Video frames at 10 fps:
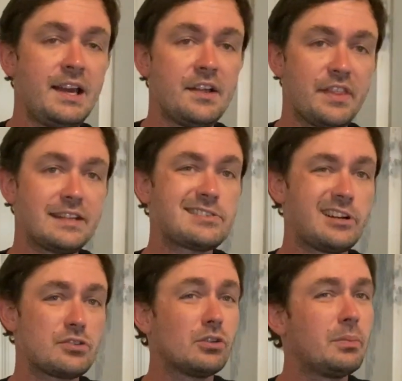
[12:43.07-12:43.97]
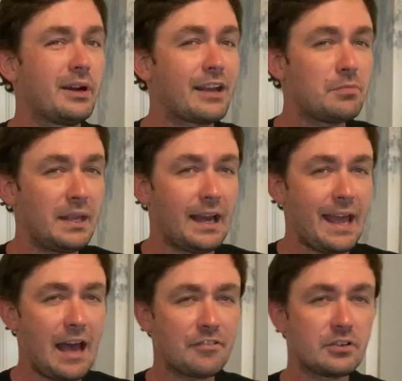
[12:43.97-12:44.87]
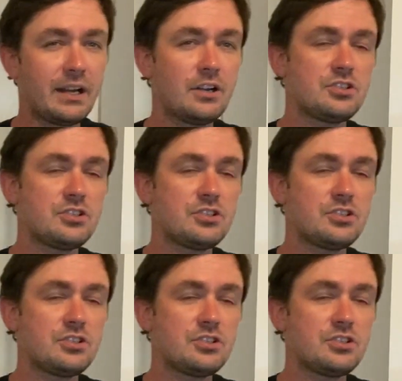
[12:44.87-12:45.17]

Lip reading: That's not true about FBI half crouch,